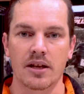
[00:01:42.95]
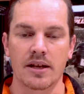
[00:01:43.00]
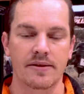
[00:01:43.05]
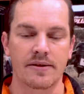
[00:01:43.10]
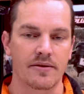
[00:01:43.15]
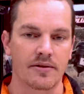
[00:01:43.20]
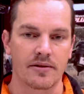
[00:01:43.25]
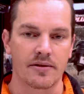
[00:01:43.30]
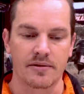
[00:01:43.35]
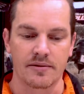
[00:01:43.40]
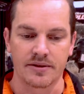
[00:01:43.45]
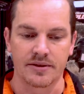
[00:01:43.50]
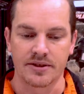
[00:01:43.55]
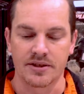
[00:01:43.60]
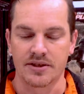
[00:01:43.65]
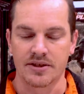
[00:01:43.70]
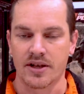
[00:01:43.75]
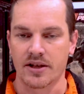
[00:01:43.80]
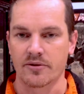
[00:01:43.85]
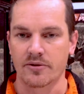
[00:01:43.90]
either
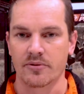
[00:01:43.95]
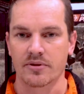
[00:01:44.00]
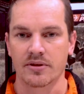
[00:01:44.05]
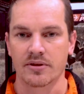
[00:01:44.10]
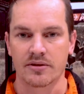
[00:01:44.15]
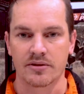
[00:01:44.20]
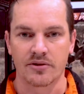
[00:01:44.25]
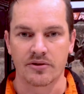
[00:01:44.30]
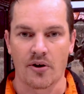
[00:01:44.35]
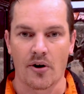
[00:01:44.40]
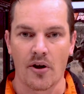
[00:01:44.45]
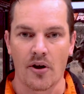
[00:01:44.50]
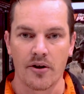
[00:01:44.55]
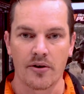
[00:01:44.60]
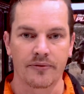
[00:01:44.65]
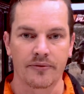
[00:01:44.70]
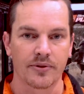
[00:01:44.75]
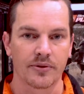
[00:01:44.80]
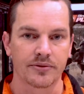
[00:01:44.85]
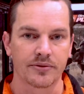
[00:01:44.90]
it's a genuine
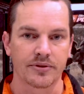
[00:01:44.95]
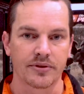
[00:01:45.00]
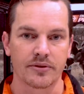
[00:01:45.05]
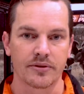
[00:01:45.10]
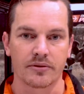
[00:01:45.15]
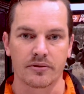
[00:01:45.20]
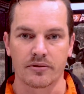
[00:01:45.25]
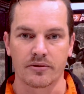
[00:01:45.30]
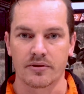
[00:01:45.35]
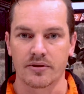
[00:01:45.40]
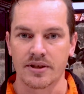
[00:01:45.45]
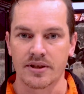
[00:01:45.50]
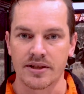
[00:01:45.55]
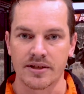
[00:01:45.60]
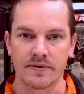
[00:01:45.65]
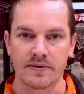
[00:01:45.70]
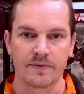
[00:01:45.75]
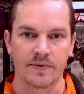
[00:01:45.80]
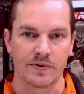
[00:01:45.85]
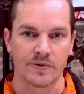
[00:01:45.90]
Toyota filter or a
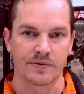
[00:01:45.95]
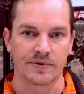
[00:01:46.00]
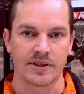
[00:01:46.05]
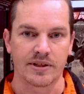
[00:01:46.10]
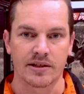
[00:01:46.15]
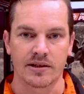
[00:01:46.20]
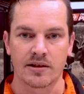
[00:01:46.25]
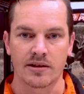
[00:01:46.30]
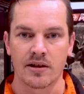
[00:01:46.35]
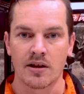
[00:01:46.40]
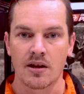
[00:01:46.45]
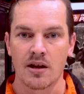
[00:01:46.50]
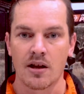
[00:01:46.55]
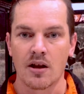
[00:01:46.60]
Nissan filter,